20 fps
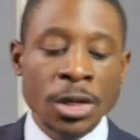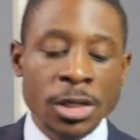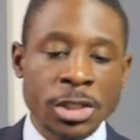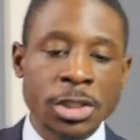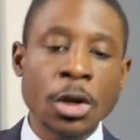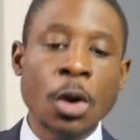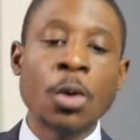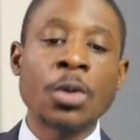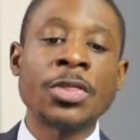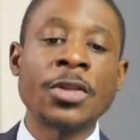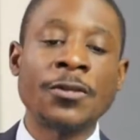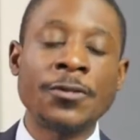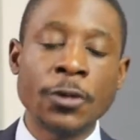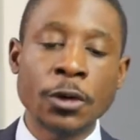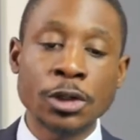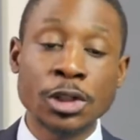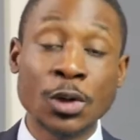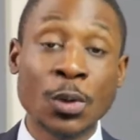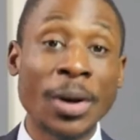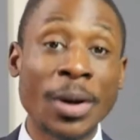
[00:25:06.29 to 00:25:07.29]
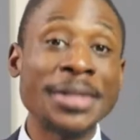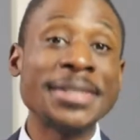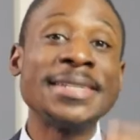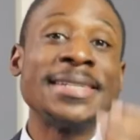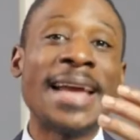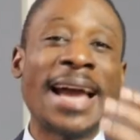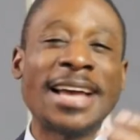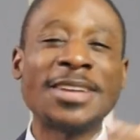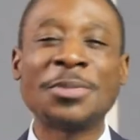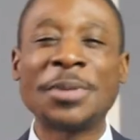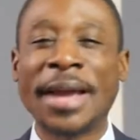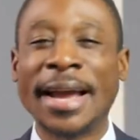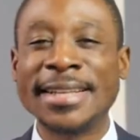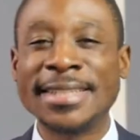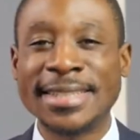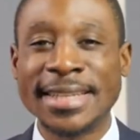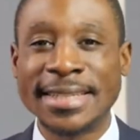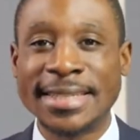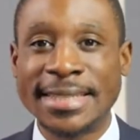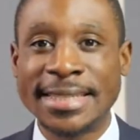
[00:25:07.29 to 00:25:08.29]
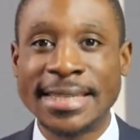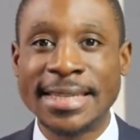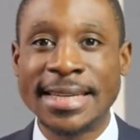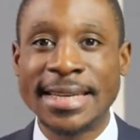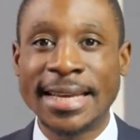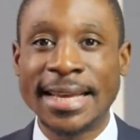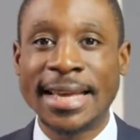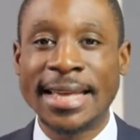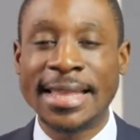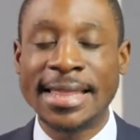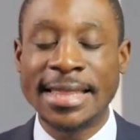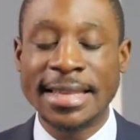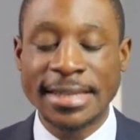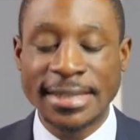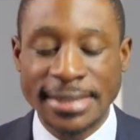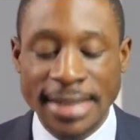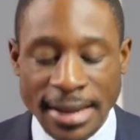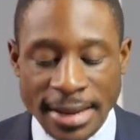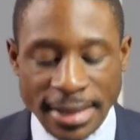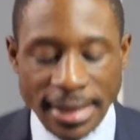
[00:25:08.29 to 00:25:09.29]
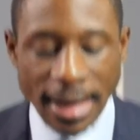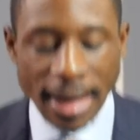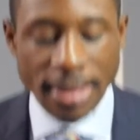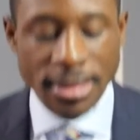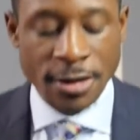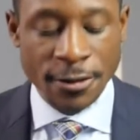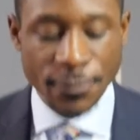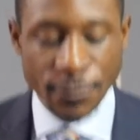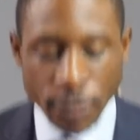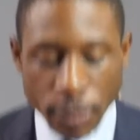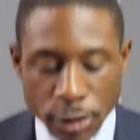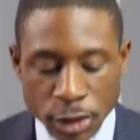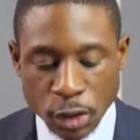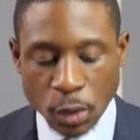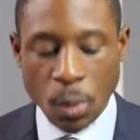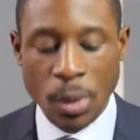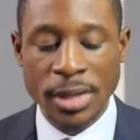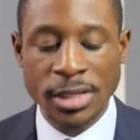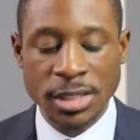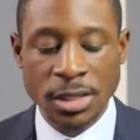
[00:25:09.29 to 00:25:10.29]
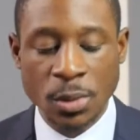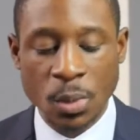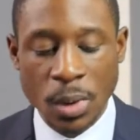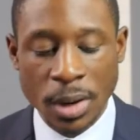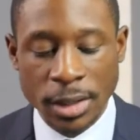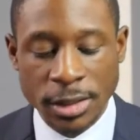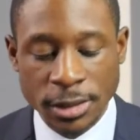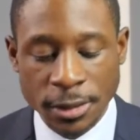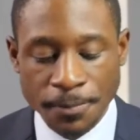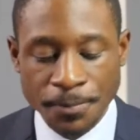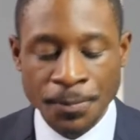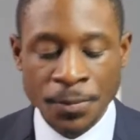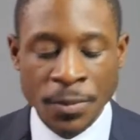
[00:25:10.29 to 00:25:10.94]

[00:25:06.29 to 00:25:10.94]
So the first question, as we had just seen it in the study guide, the first question was,